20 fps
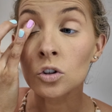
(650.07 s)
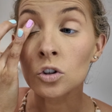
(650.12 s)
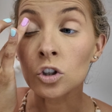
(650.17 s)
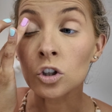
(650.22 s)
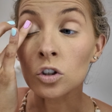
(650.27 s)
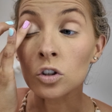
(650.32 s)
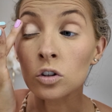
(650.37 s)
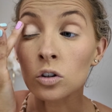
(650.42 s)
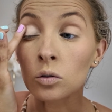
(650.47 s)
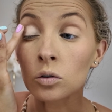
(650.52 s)

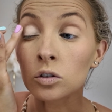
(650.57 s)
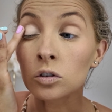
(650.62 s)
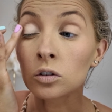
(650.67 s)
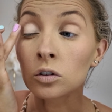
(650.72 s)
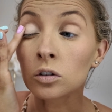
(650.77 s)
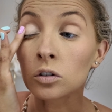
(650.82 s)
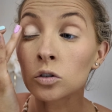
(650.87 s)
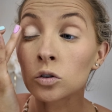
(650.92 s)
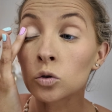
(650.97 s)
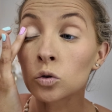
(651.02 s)
just so it's
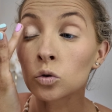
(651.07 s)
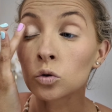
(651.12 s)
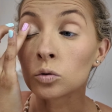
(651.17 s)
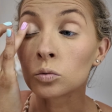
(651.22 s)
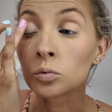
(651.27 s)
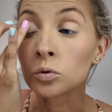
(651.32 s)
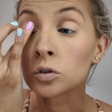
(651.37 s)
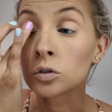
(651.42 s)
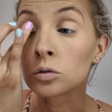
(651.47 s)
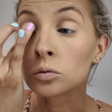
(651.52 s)
not
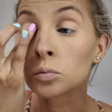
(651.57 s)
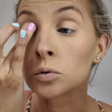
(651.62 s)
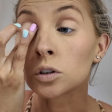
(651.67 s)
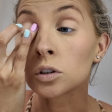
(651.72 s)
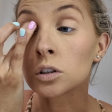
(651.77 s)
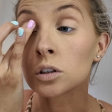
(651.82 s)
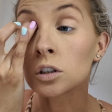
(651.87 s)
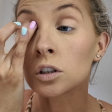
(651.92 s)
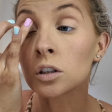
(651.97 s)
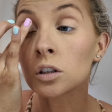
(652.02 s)
super
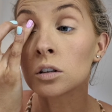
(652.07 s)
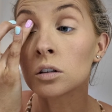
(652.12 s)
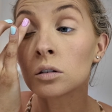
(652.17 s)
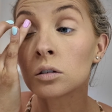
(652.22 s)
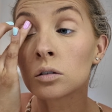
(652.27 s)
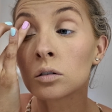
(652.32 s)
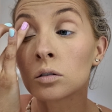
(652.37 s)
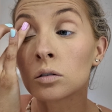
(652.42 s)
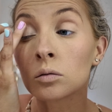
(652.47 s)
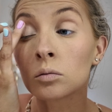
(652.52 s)
sticky
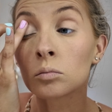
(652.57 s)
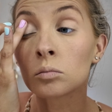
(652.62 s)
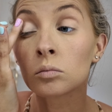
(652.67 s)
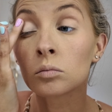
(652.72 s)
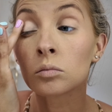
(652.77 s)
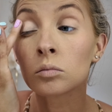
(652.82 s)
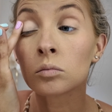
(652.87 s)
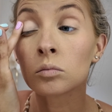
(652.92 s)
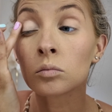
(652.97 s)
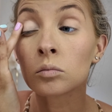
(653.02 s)

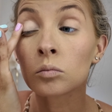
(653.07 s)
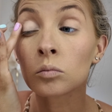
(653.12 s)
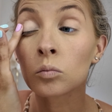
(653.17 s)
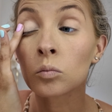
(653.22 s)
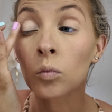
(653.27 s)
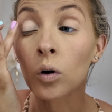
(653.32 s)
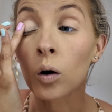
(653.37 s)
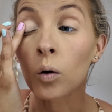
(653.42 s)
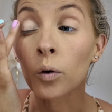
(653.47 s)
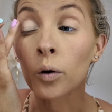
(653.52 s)

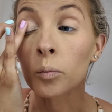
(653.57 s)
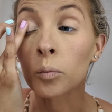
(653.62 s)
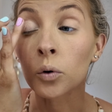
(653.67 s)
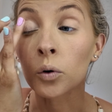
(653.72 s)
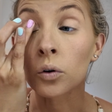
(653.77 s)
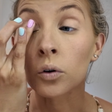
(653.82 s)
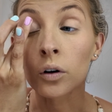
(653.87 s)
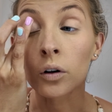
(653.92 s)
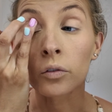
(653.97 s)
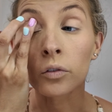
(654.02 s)
while we
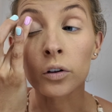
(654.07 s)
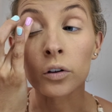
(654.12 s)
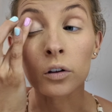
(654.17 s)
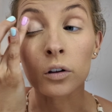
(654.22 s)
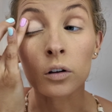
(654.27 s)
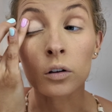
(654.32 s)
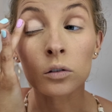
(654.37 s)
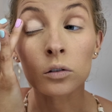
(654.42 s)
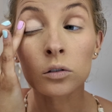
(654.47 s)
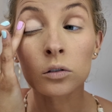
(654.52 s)
put on
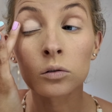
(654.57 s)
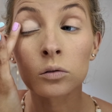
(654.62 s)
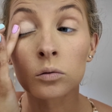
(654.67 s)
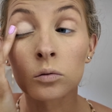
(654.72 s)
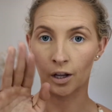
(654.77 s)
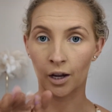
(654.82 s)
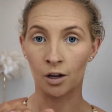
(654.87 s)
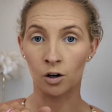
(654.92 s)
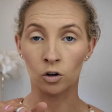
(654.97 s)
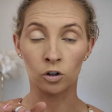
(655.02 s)
everything else.
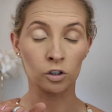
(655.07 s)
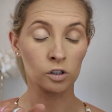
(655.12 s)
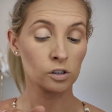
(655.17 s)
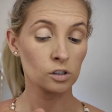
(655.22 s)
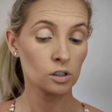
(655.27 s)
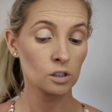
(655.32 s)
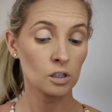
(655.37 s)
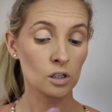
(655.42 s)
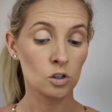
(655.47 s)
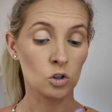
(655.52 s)
And
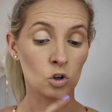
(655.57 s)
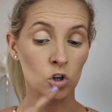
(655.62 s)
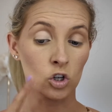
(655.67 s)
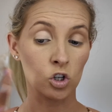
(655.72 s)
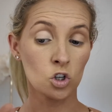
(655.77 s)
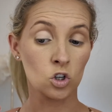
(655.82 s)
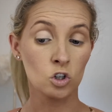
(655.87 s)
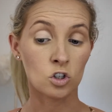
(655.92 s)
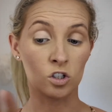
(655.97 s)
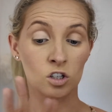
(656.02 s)
honestly, you
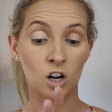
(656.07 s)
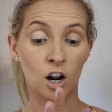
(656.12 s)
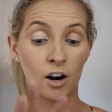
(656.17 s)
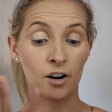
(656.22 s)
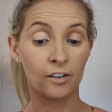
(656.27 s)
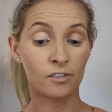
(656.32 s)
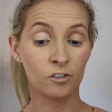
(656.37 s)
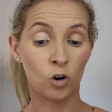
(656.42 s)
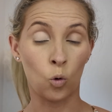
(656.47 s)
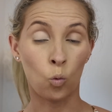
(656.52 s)
can use
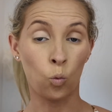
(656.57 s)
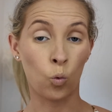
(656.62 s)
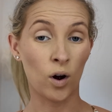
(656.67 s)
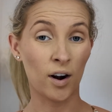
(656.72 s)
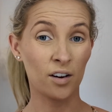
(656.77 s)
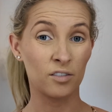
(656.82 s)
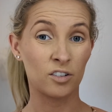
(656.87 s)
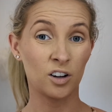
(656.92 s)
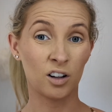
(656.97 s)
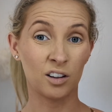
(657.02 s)
kind of
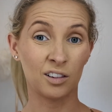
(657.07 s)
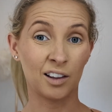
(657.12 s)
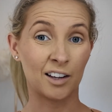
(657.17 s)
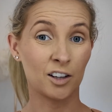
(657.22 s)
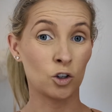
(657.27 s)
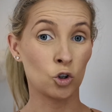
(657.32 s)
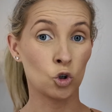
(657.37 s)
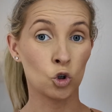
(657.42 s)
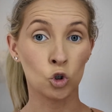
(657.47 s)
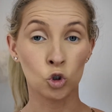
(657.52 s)
whatever
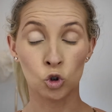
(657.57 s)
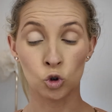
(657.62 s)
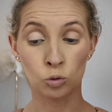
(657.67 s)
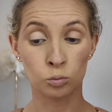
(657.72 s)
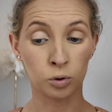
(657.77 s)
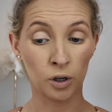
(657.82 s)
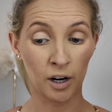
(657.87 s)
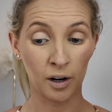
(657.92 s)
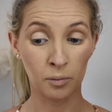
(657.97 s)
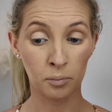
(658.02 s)
like neutral
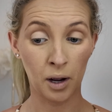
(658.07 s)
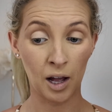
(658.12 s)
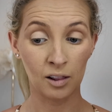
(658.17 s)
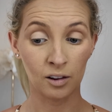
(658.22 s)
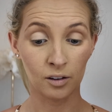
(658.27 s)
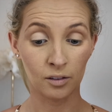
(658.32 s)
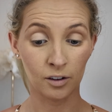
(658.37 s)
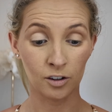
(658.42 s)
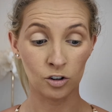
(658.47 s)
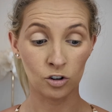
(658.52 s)
brown
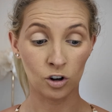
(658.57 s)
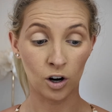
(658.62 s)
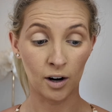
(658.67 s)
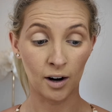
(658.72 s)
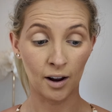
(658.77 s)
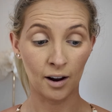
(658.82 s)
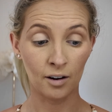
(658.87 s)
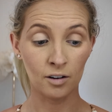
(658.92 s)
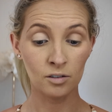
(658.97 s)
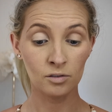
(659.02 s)
palette that you kind
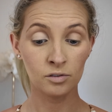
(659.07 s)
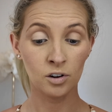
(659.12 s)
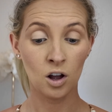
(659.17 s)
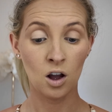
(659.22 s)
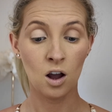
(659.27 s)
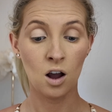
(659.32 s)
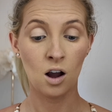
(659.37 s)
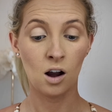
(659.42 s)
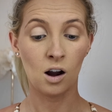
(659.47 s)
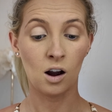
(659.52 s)
of have.
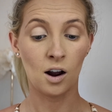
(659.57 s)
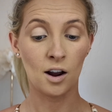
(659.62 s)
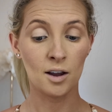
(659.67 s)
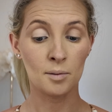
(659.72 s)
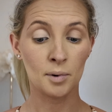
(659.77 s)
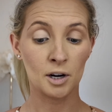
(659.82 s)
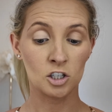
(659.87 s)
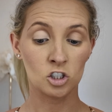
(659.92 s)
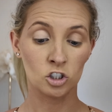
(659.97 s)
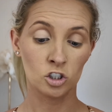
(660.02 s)
I
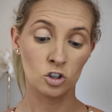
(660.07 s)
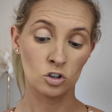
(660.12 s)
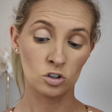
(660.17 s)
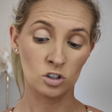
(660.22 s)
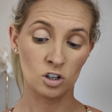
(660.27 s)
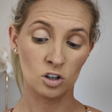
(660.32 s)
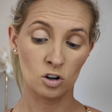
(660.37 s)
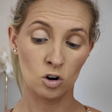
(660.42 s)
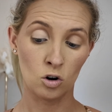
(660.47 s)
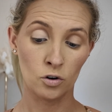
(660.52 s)
am actually
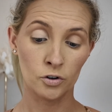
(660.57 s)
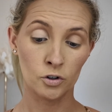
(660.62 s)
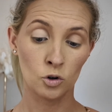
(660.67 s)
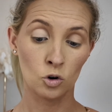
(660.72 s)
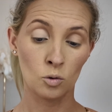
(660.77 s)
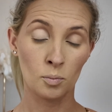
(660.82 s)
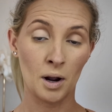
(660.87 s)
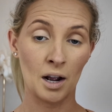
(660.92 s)
using a contour